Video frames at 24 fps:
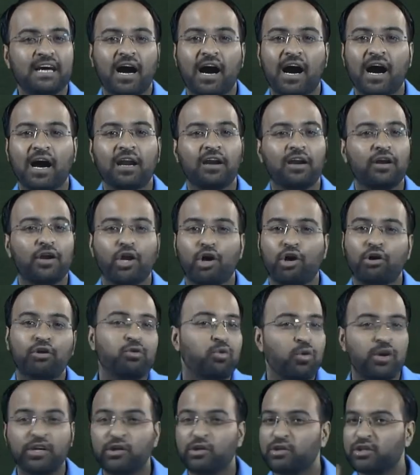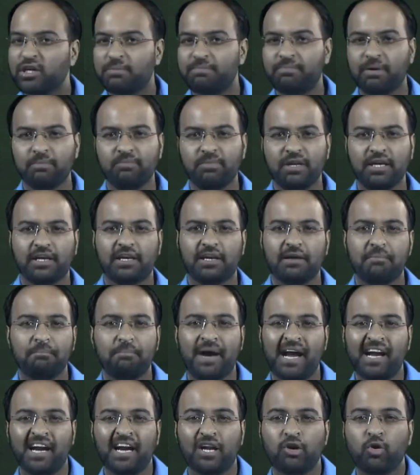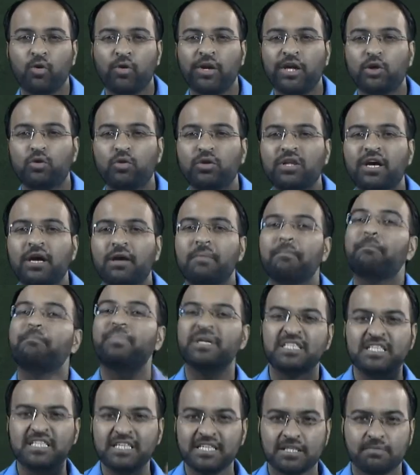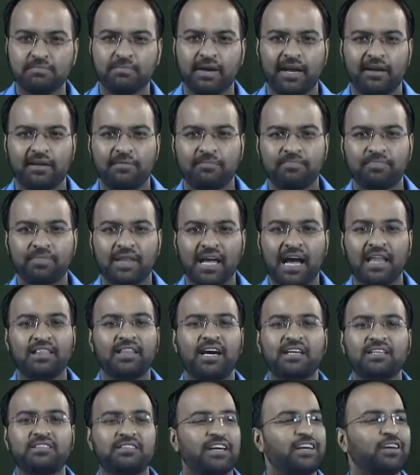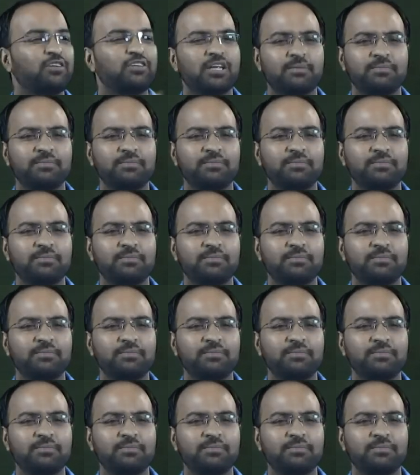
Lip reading: are not going to the public. Bank are going to the businessman and they are saying to the